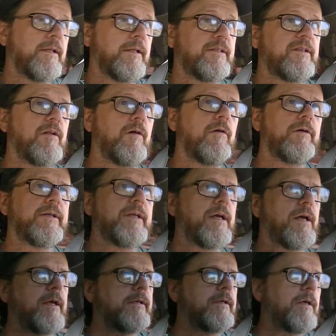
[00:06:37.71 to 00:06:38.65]
they said, oh
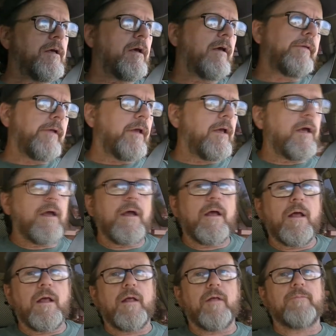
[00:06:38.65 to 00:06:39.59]
yeah, yeah,
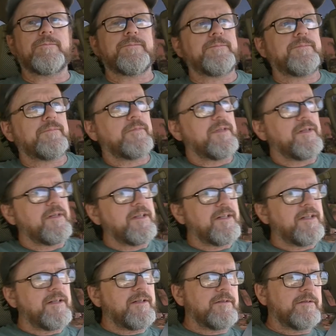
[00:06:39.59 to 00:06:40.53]
yeah.
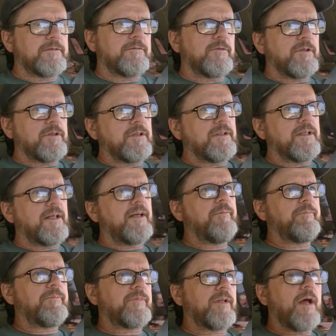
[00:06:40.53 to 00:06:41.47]
Well,
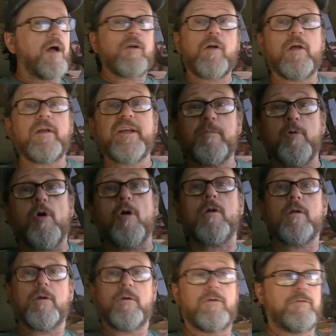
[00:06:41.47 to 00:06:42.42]
um, I'll call you
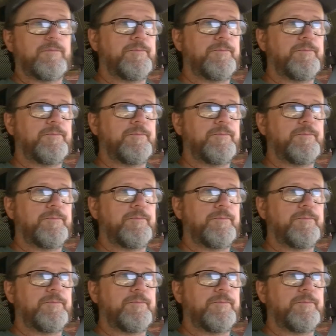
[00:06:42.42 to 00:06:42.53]
tomorrow.